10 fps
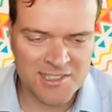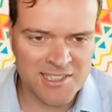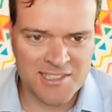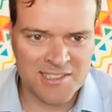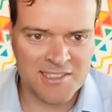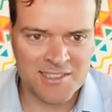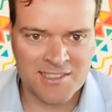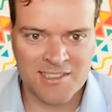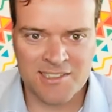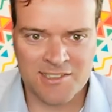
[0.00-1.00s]
Like,
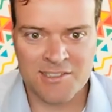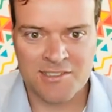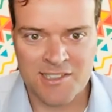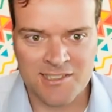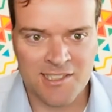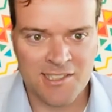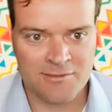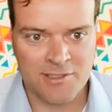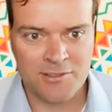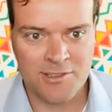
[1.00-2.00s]
it's kind of
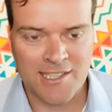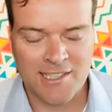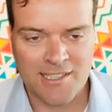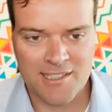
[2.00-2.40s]
annoying.